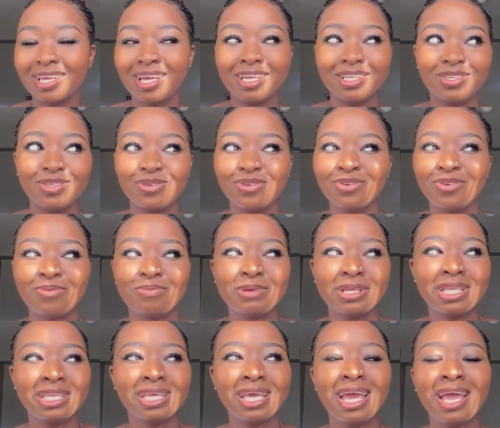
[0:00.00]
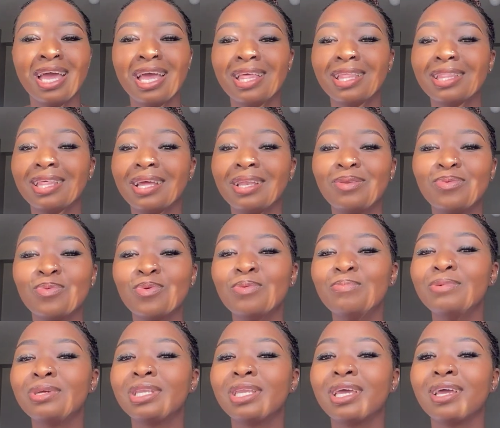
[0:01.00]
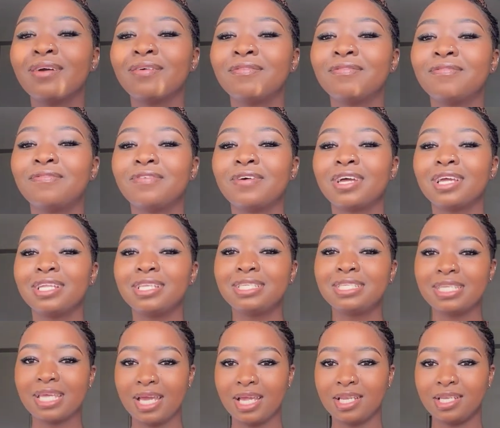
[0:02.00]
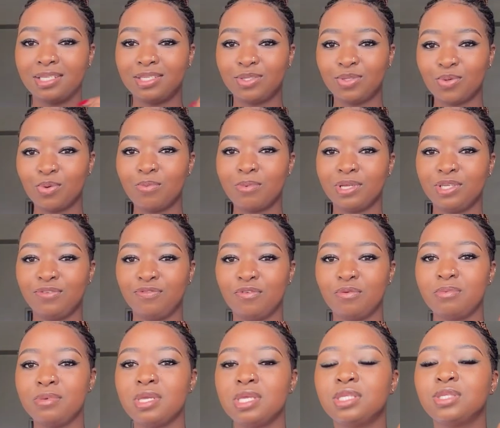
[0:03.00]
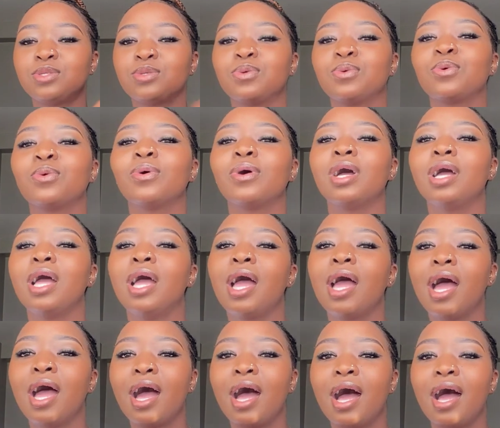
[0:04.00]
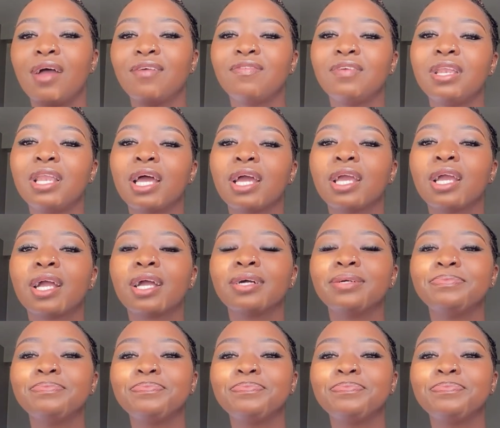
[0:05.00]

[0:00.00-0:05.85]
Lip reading: I don't know, but that woman have done so much for me. So I feel like,